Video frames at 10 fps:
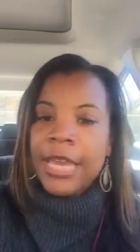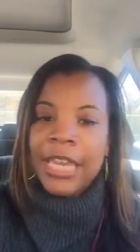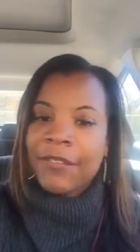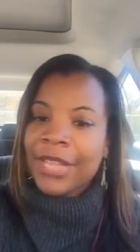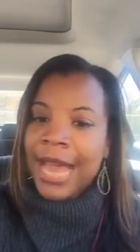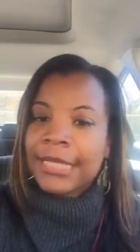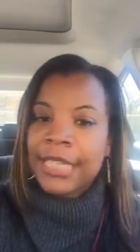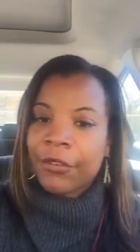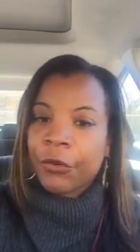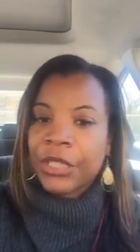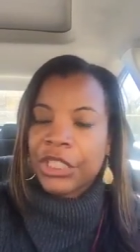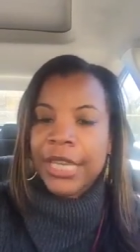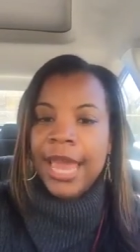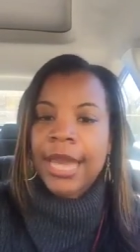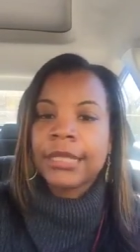Even the idea of
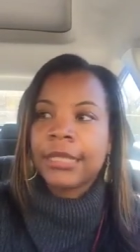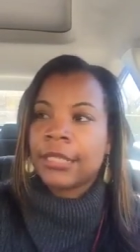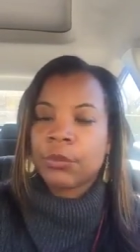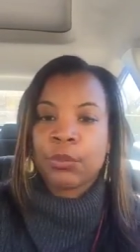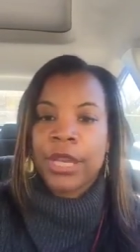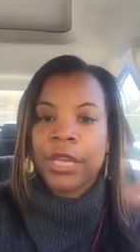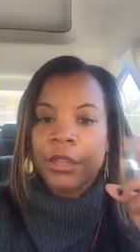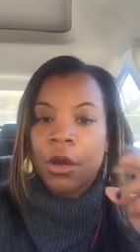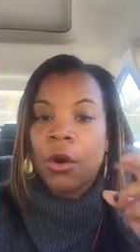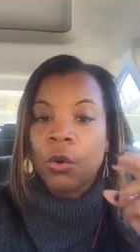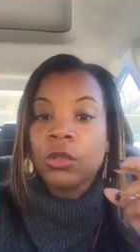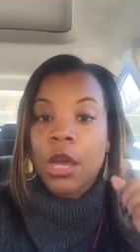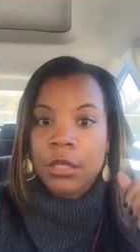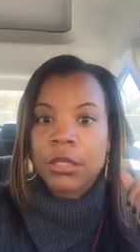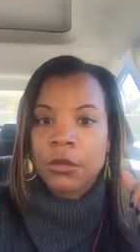Christianity is breaking the old
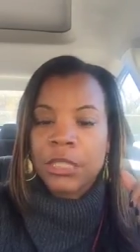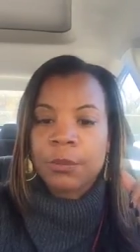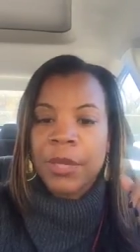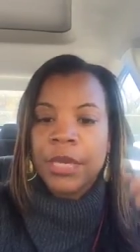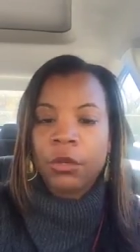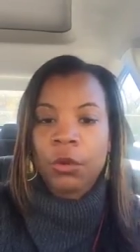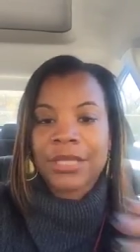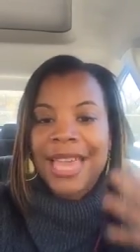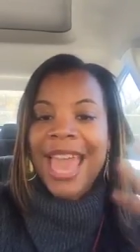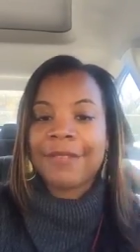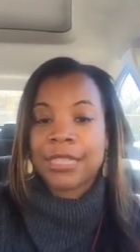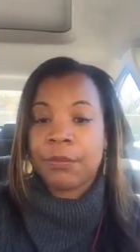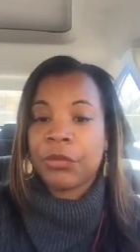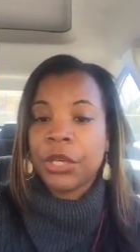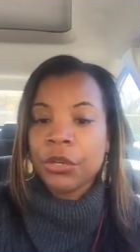law, so to speak, in order to have
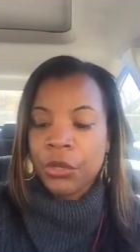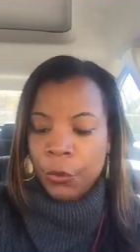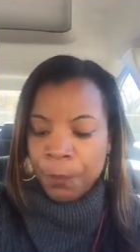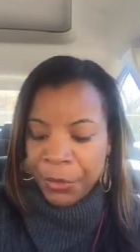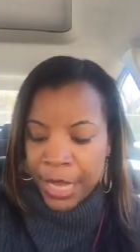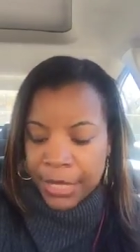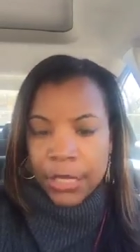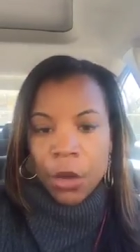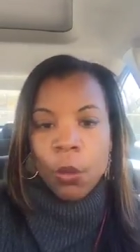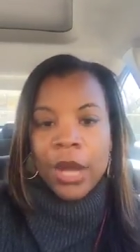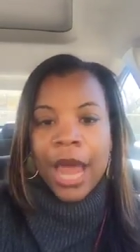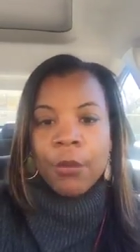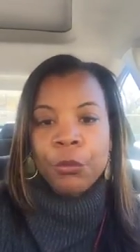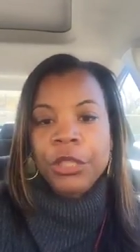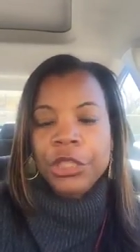something new. So what
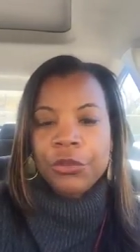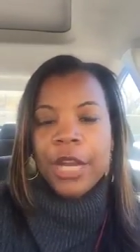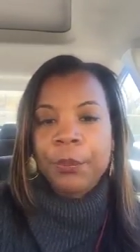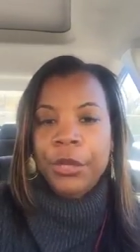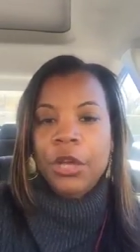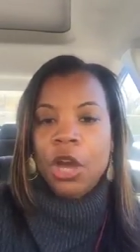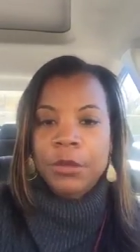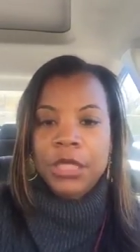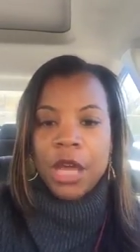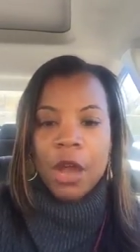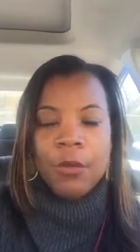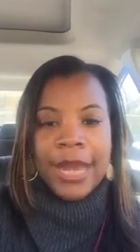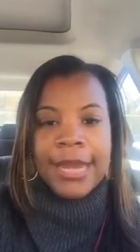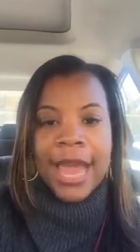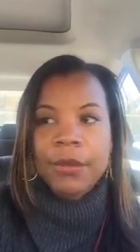I'm really trying to bring home to y'all
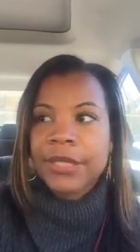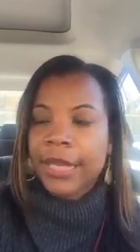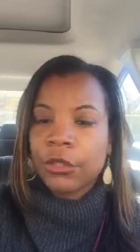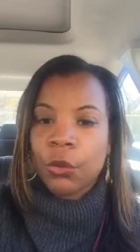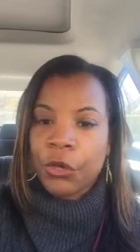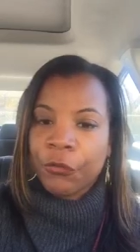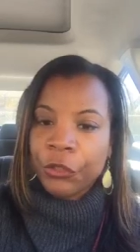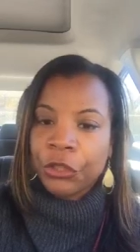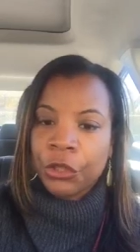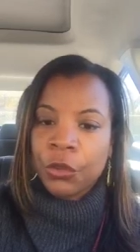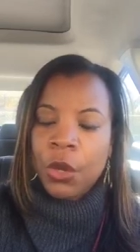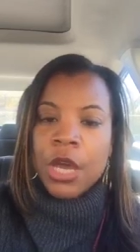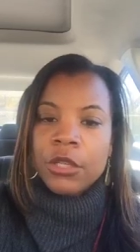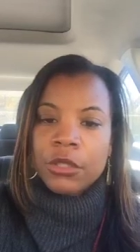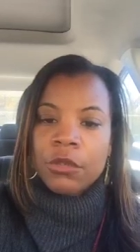right now is that in order for you
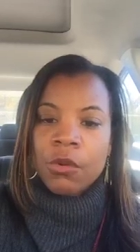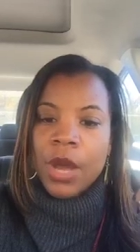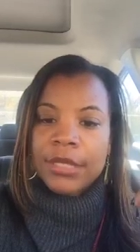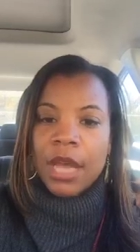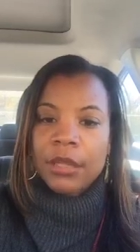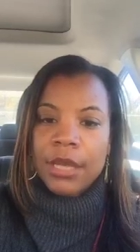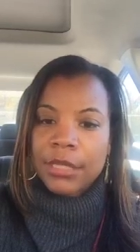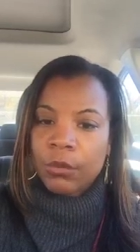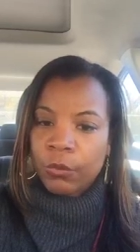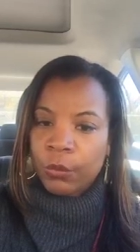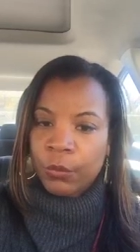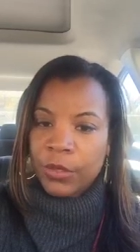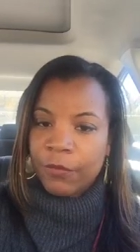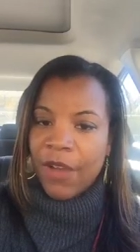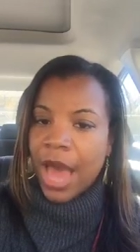to, I lost
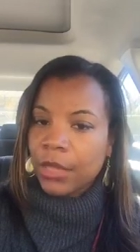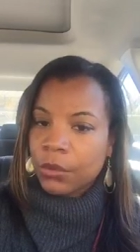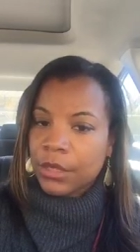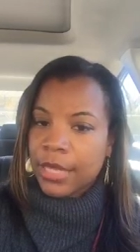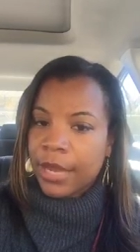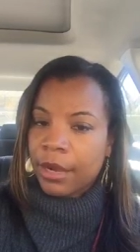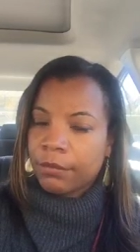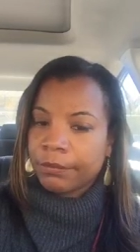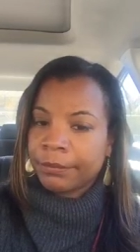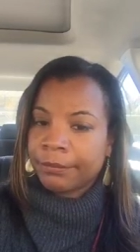some followers there.